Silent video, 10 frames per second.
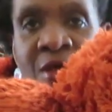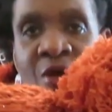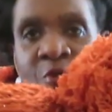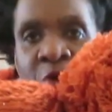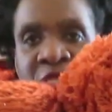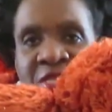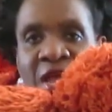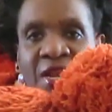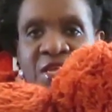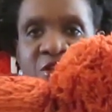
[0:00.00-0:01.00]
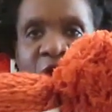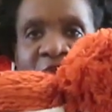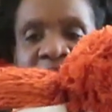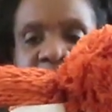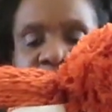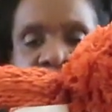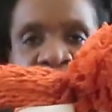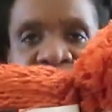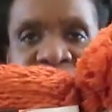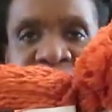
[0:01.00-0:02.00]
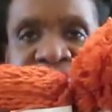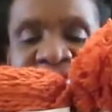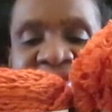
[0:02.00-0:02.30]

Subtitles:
One slightly darker than the other.